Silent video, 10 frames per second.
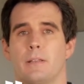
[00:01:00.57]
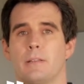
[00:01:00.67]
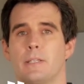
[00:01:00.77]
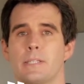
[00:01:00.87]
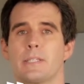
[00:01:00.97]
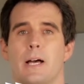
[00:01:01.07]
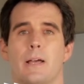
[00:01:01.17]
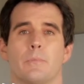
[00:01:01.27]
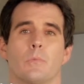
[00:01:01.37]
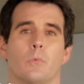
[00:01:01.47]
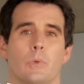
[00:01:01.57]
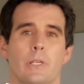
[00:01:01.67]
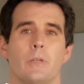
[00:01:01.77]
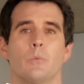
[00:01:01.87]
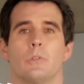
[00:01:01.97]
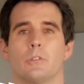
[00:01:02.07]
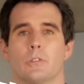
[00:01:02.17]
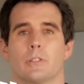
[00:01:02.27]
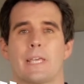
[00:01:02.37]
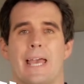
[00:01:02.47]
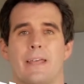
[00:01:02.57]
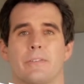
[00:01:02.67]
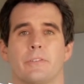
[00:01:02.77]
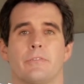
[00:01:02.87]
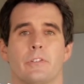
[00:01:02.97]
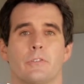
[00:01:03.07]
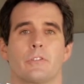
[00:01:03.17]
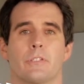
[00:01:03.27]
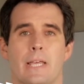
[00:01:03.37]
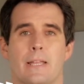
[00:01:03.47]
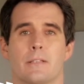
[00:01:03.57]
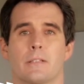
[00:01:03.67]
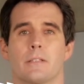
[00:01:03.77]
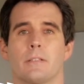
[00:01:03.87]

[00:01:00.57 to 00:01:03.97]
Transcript: This time, we will look at the future tense